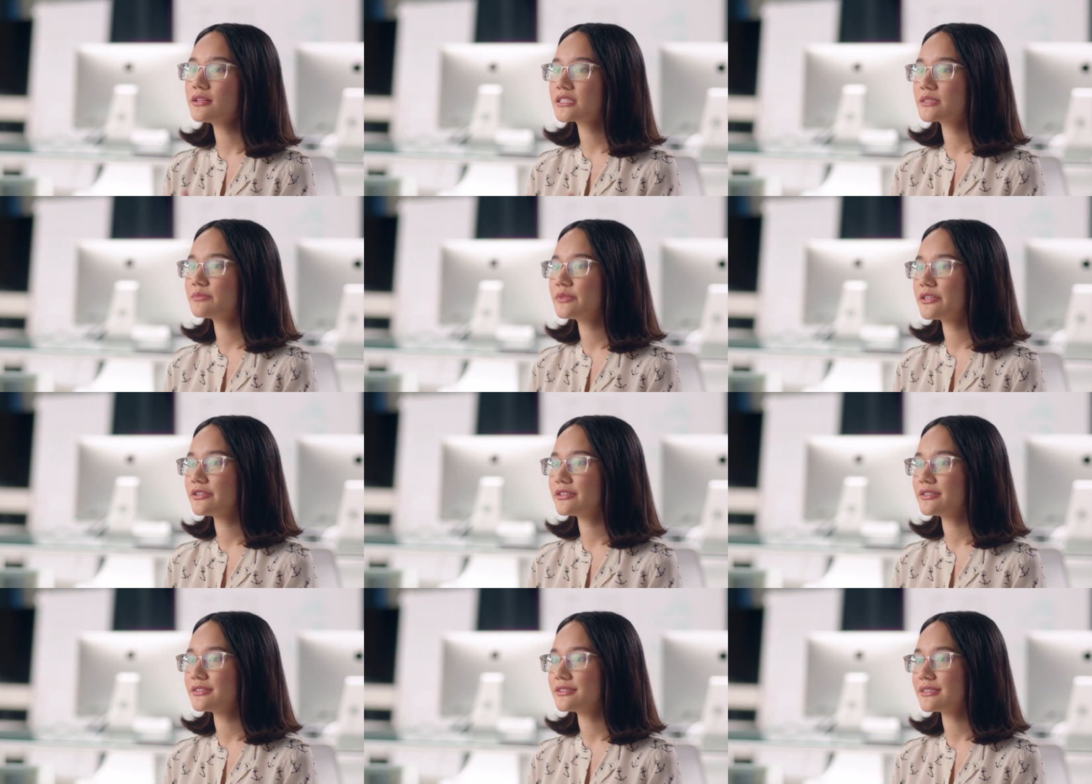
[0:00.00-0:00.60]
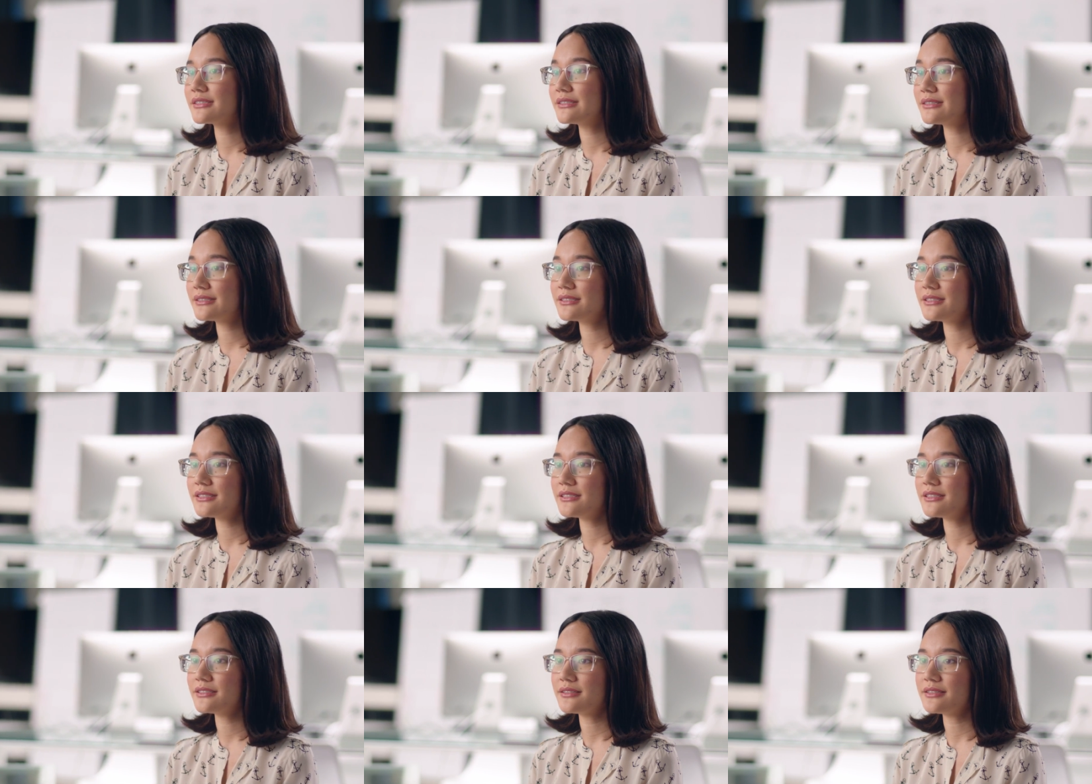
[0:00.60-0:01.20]
experience and
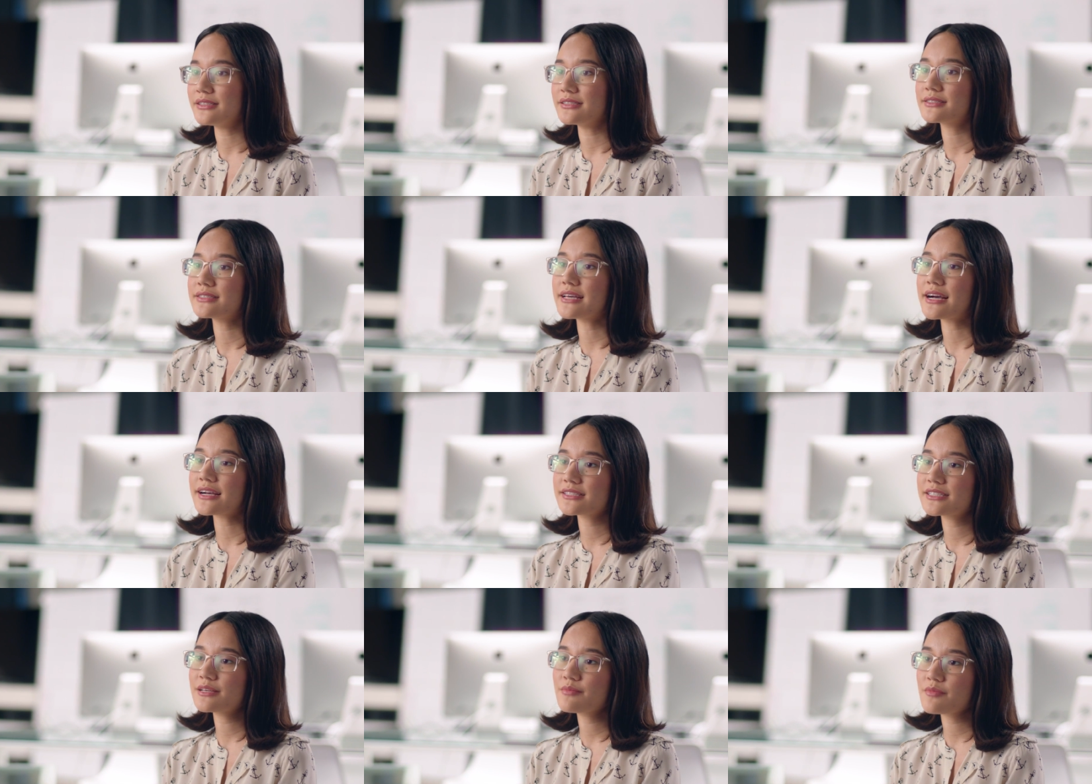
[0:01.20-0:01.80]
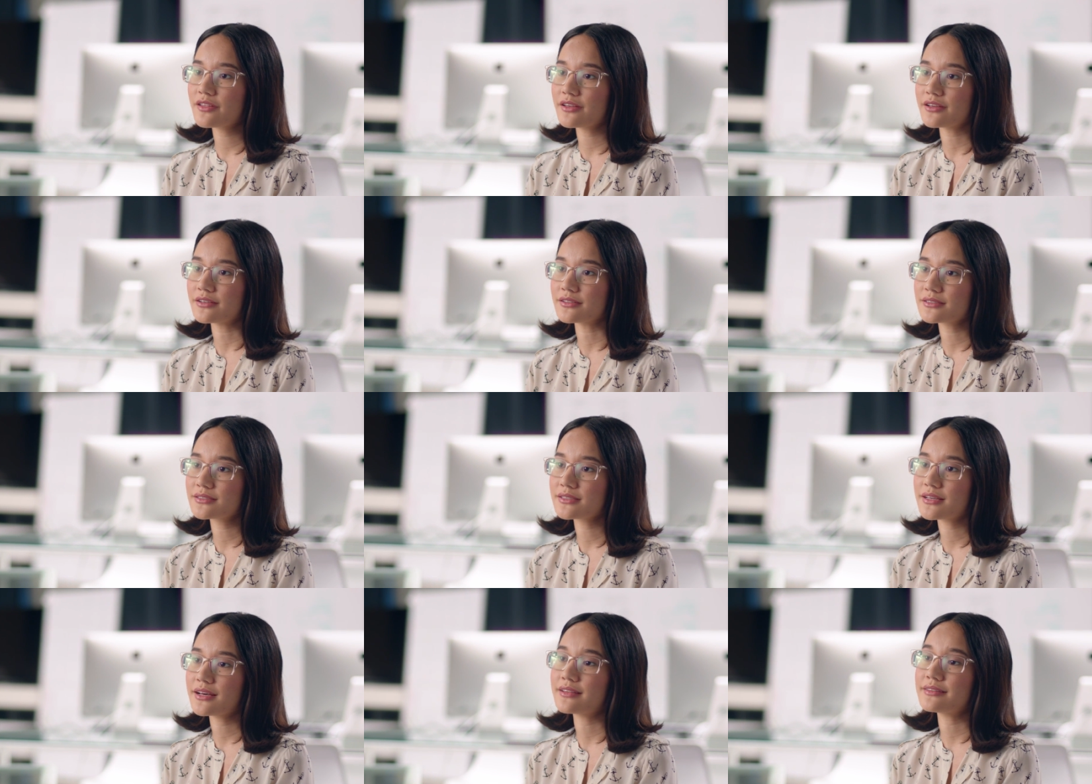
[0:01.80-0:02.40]
see the exact same
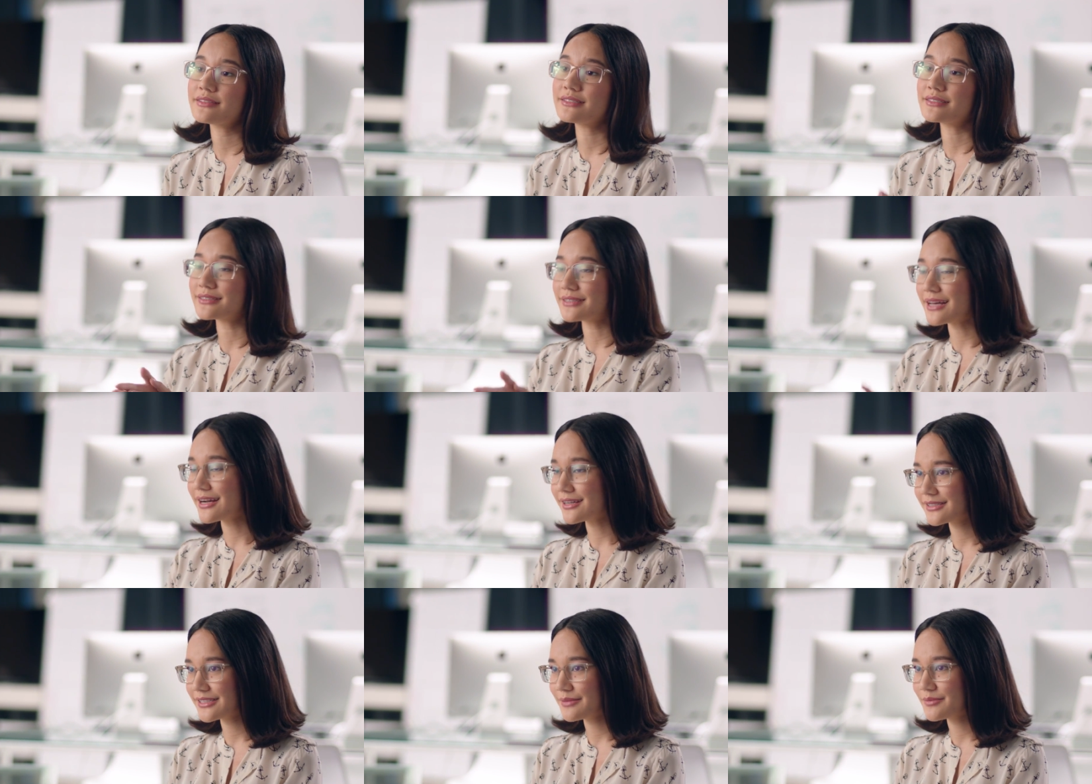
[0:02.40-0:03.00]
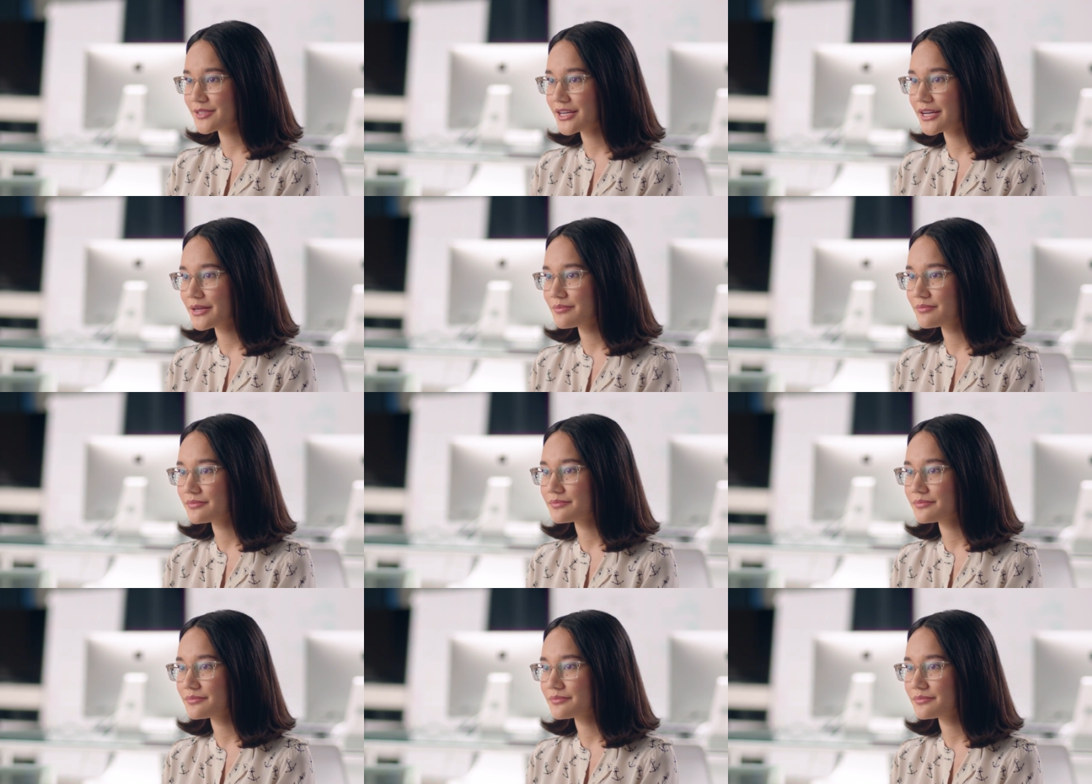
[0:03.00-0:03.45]
things at the exact same time.